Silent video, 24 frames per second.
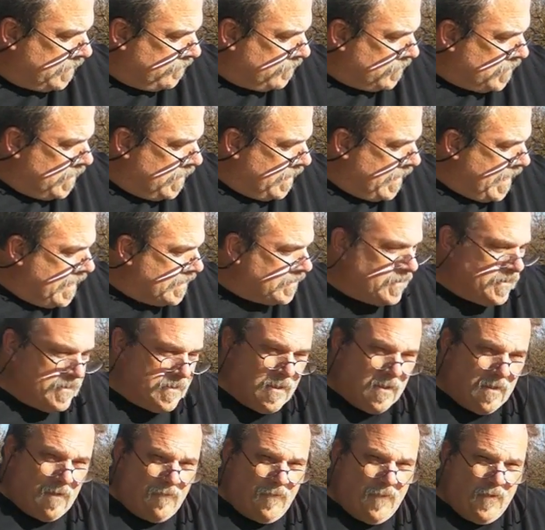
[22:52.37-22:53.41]
some classes
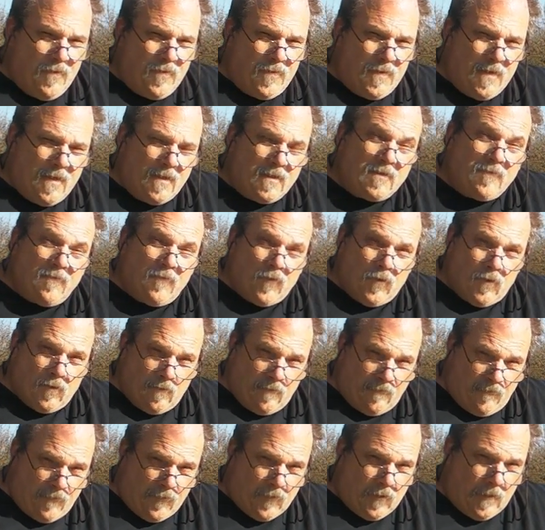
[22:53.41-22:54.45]
on a few things for
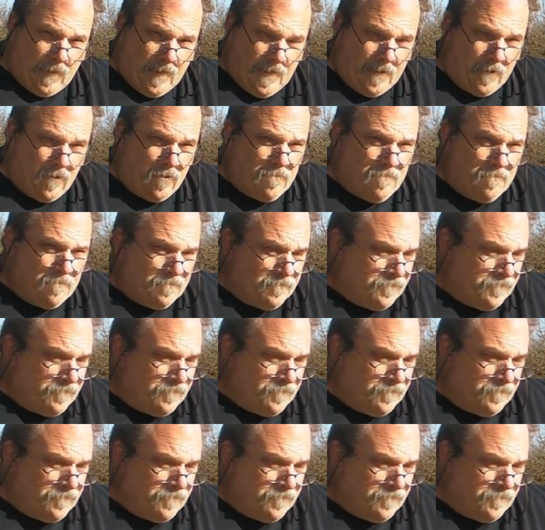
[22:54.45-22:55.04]
later,